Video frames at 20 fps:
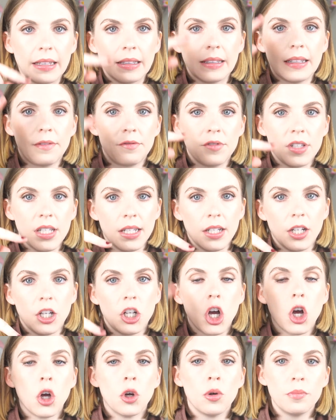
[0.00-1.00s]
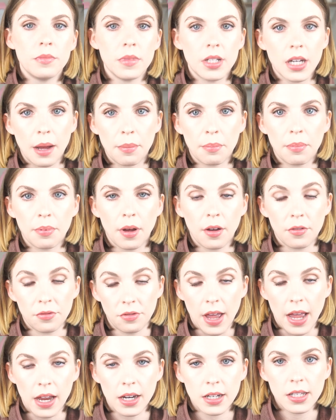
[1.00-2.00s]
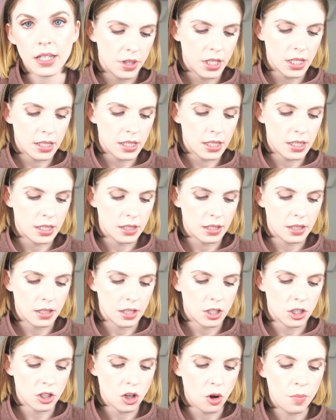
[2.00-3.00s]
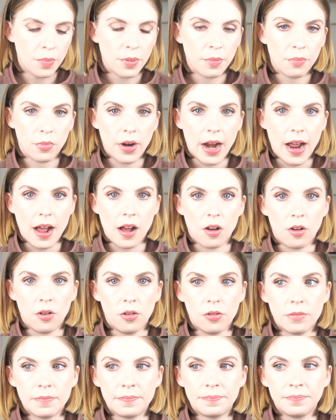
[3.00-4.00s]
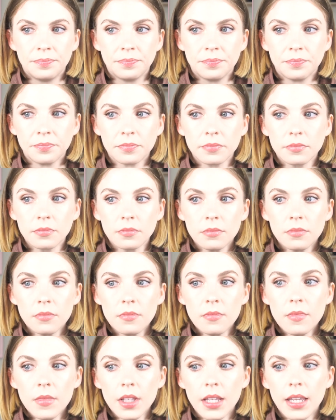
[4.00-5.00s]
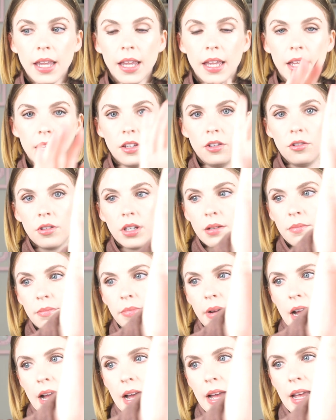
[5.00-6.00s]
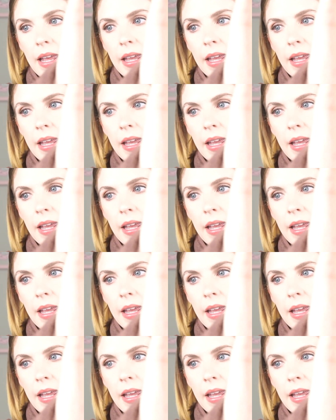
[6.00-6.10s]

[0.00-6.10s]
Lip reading: lifted, combed up effect. This soap brow kit you can buy.